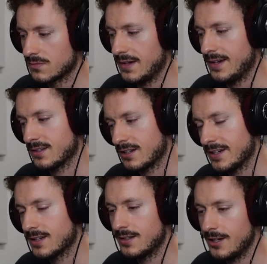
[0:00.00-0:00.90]
has a
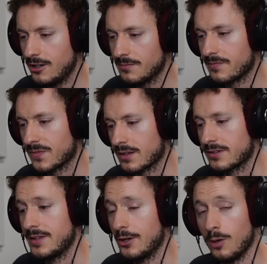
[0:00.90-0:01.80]
click in there.
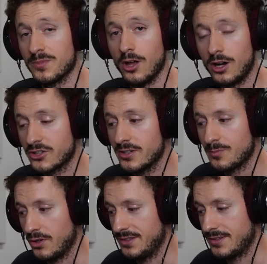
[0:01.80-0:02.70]
It's not obnoxious,
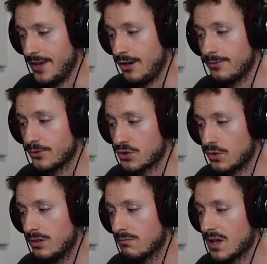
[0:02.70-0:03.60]
but it's there for
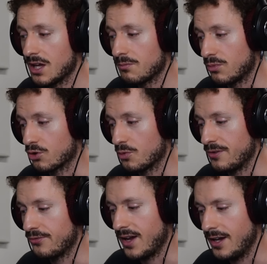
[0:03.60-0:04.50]
sure, but could
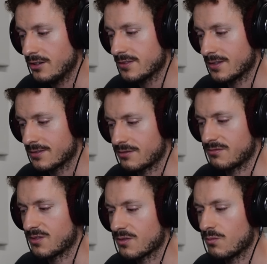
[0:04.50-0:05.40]
be fine since
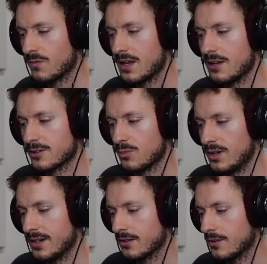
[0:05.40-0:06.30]
it's more
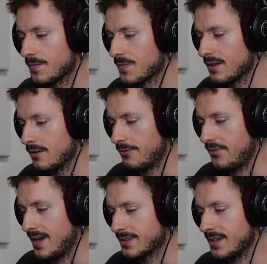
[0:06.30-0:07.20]
like a
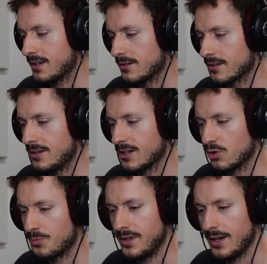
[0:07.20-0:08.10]
fat kick, and a click
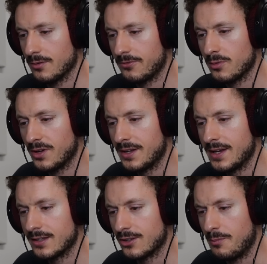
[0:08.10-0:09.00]
could be helpful. But
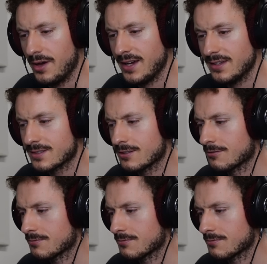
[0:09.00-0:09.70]
the bass,